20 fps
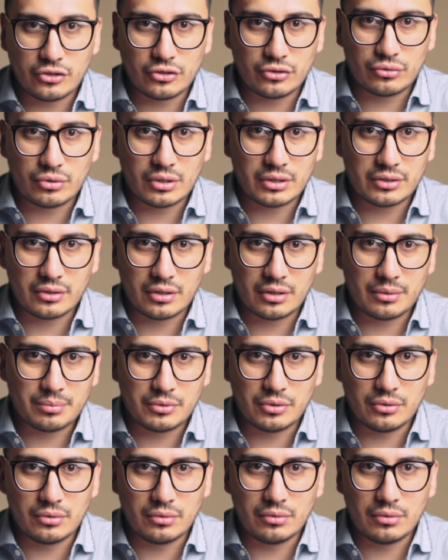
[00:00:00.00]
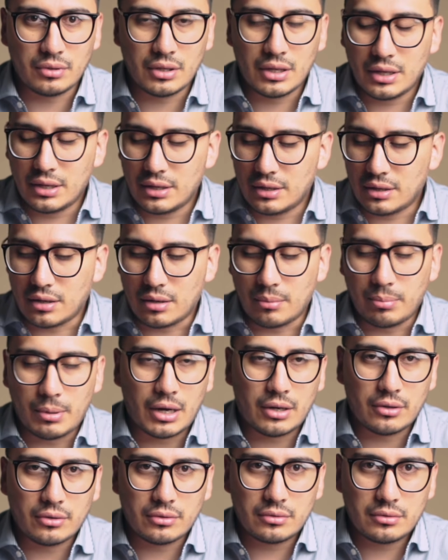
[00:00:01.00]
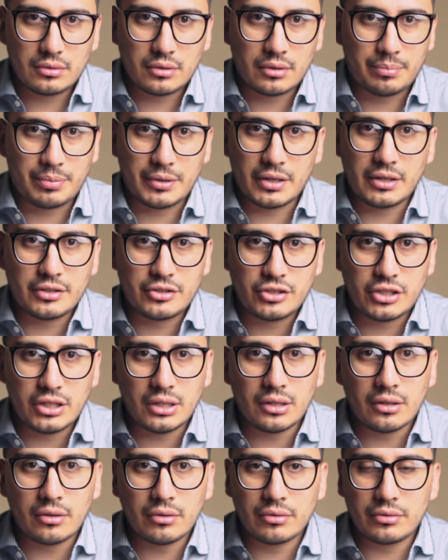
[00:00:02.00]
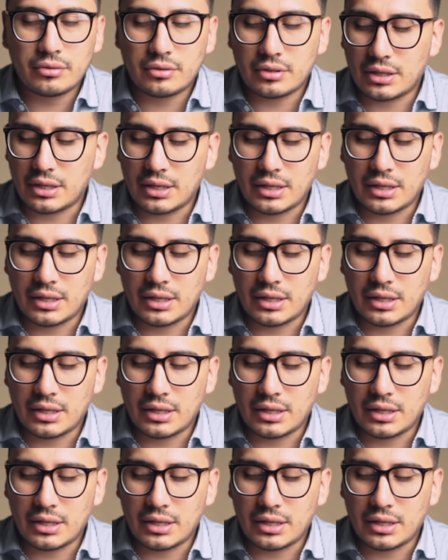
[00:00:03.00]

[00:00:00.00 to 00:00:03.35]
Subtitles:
just dress it up to about a pair of chinos.